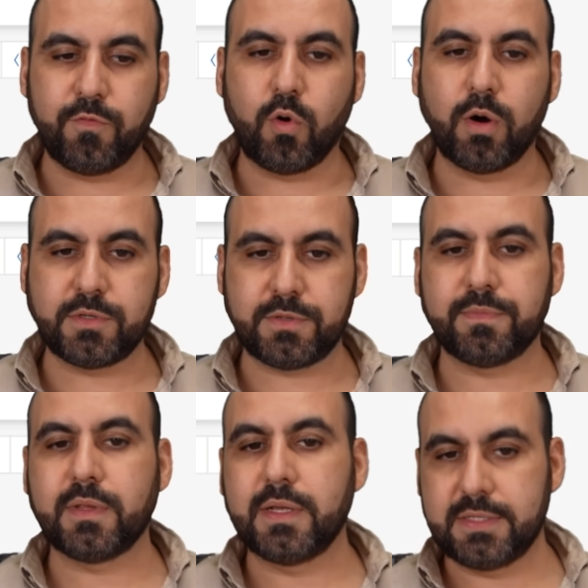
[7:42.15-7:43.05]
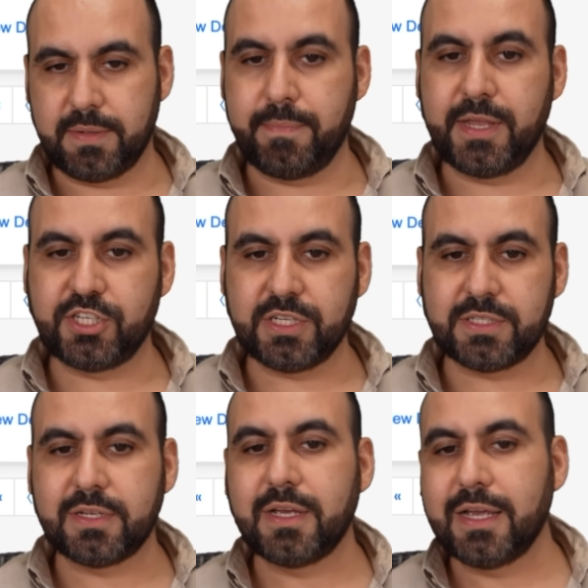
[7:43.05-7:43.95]
forms,
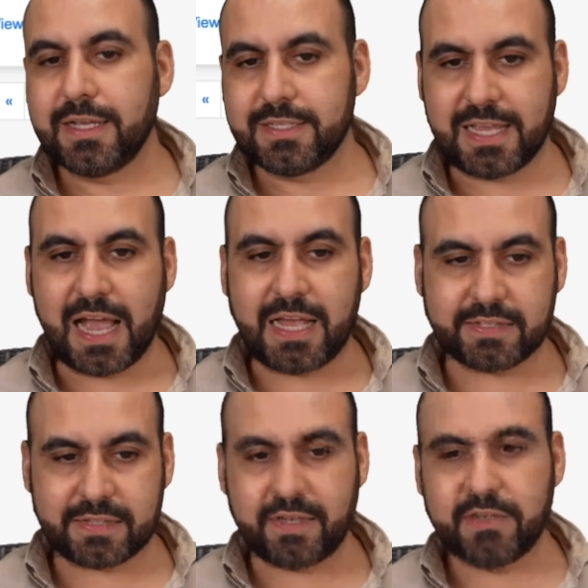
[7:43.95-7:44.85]
submissions, tasks.